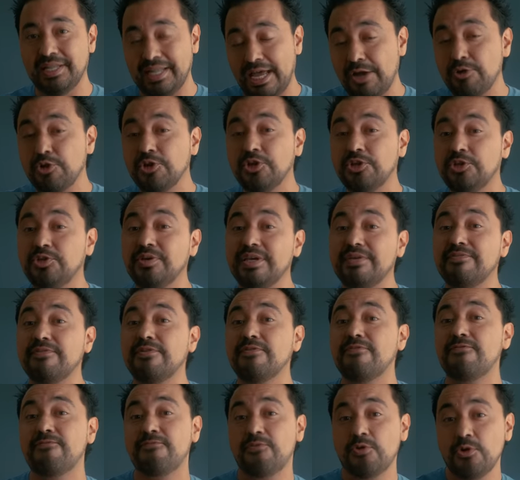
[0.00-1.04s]
allow you to do
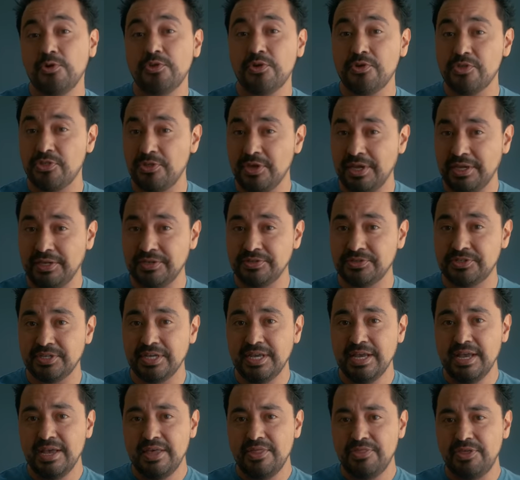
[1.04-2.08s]
even further things
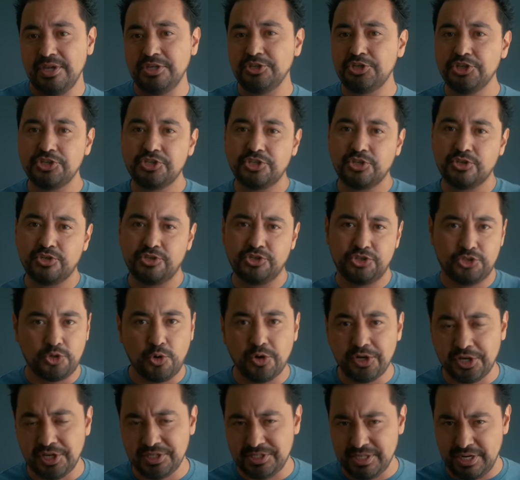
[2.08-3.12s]
than just
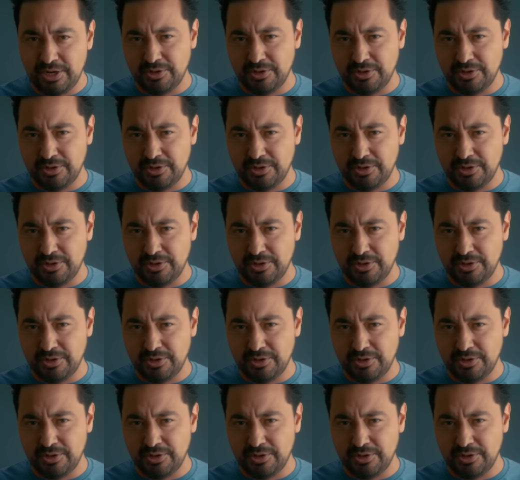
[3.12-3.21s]
shortcuts.